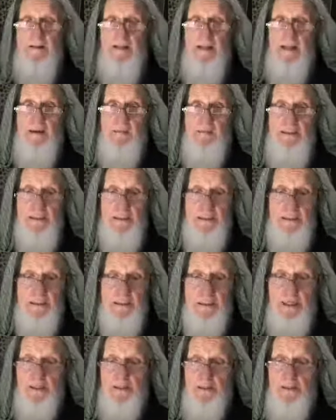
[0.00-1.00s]
Let me just
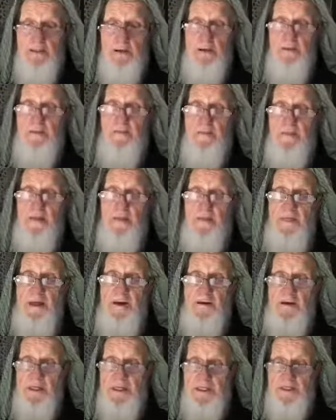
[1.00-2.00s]
tell you that
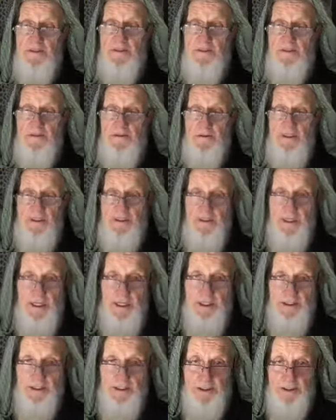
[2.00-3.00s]
there is a
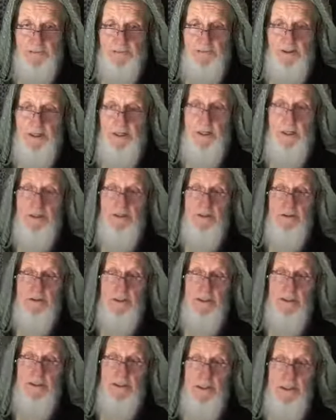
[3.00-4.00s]
translation, a very nice
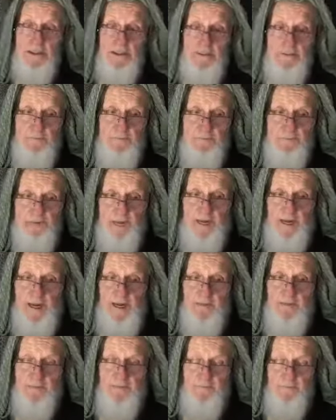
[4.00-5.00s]
translation for
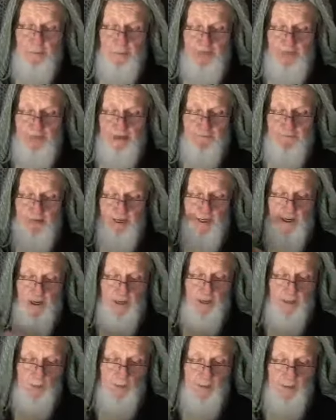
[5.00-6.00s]
that. We have it on
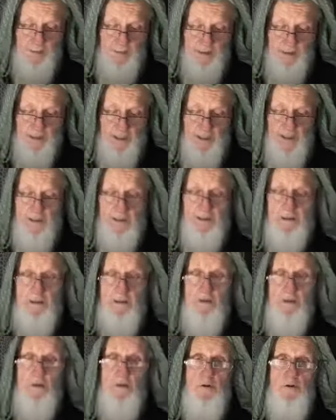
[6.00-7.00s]
our website. You
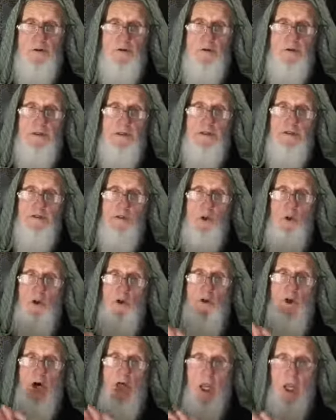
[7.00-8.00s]
can go to it. It's
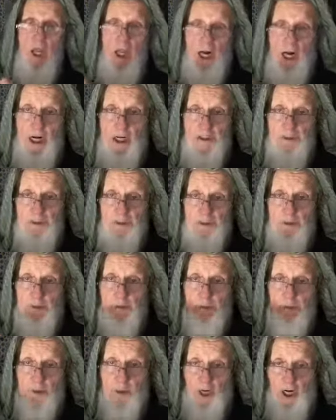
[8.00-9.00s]
called
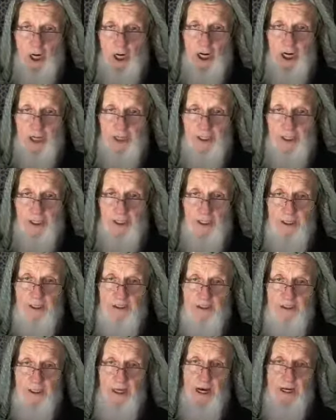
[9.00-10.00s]

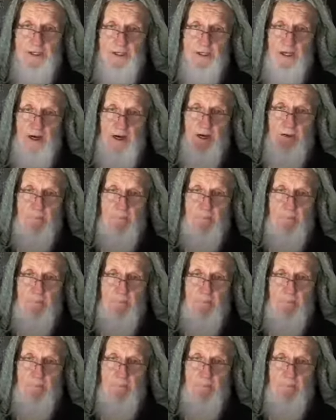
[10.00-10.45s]
AllahsQuran.com.